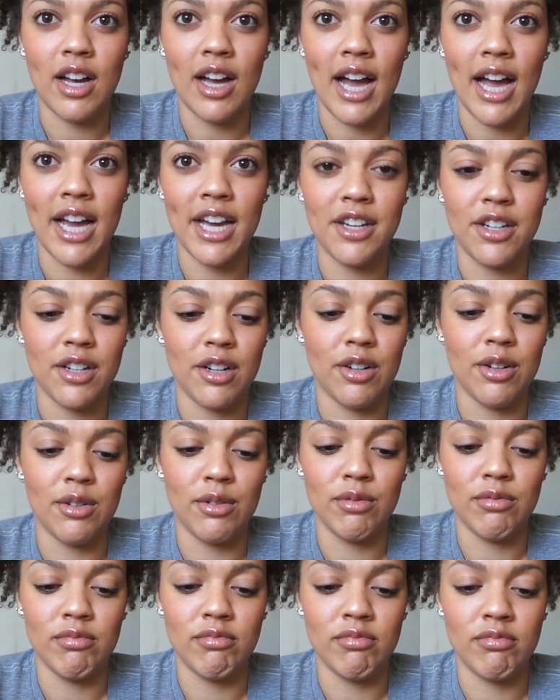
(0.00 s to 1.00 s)
I
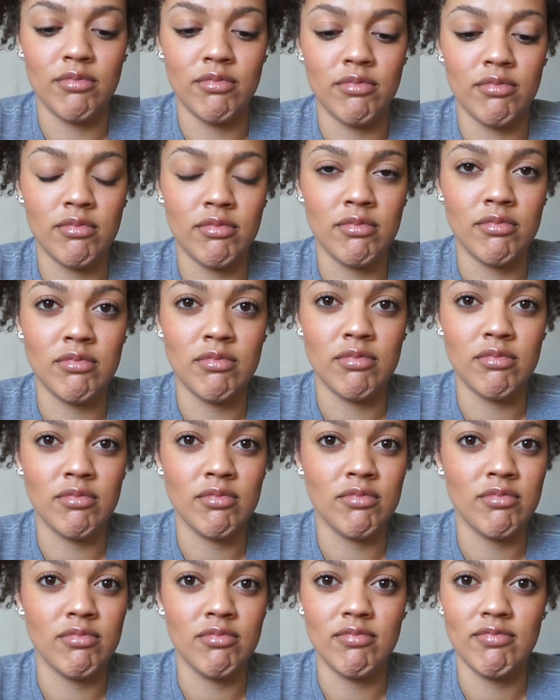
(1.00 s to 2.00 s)
don't
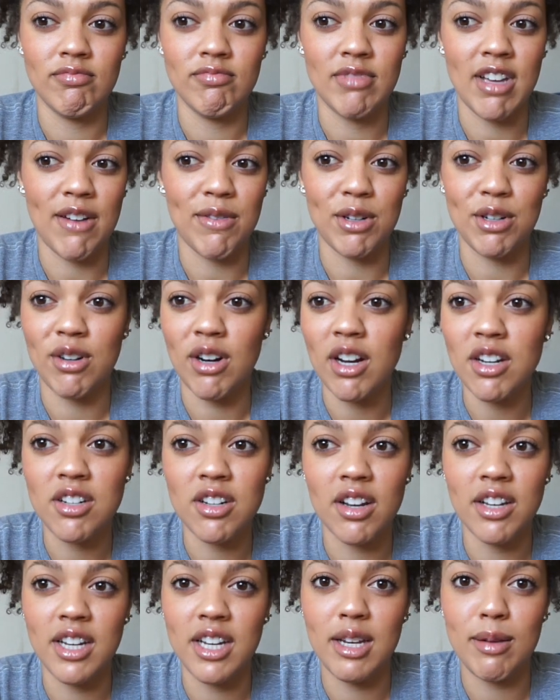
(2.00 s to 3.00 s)
have a crush
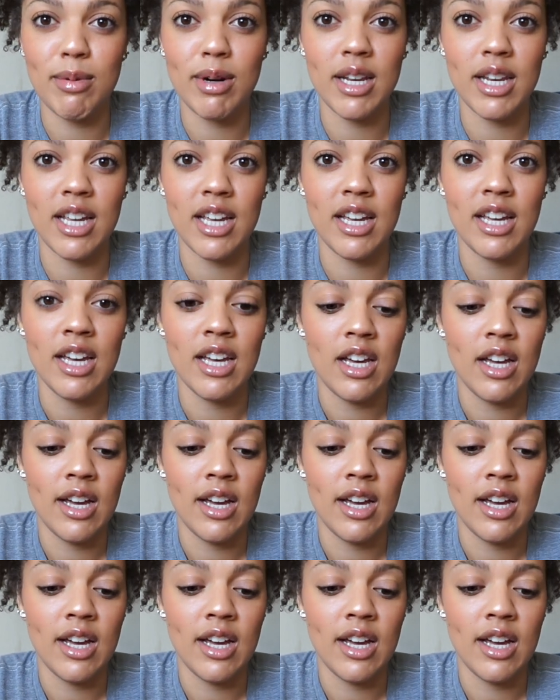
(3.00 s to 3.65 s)
on anybody.